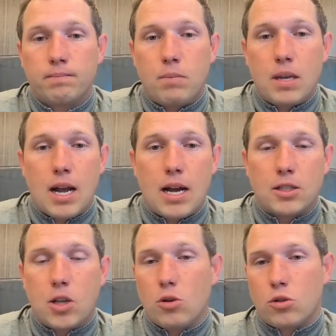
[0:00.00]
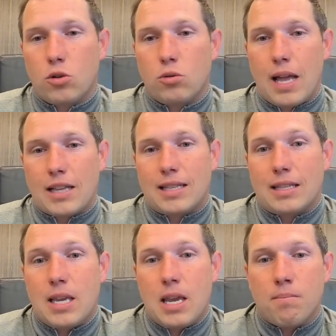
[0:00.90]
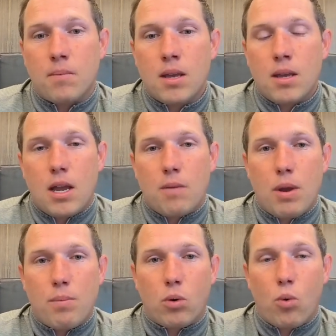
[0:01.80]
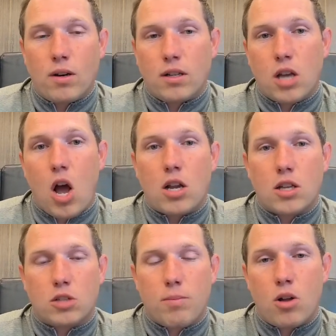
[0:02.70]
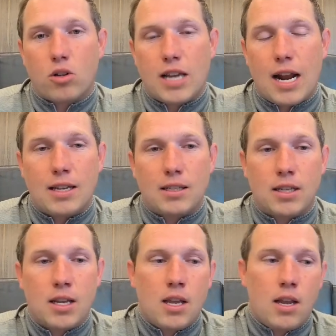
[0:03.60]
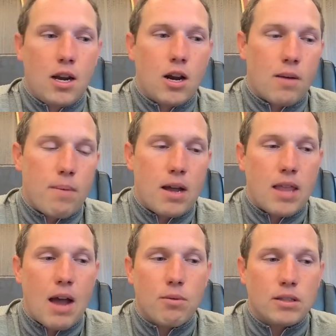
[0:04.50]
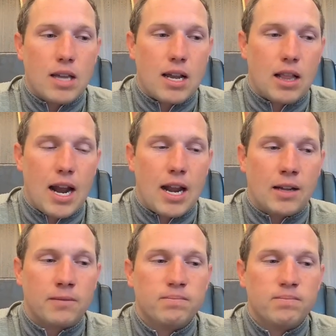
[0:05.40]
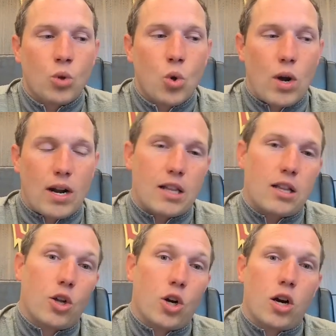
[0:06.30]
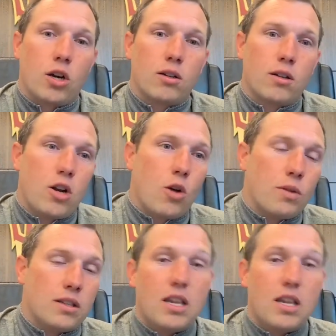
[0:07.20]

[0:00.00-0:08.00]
because that's the team, and people are willing to talk in smaller settings. And combine that with Dan Lanning, who I got to learn, the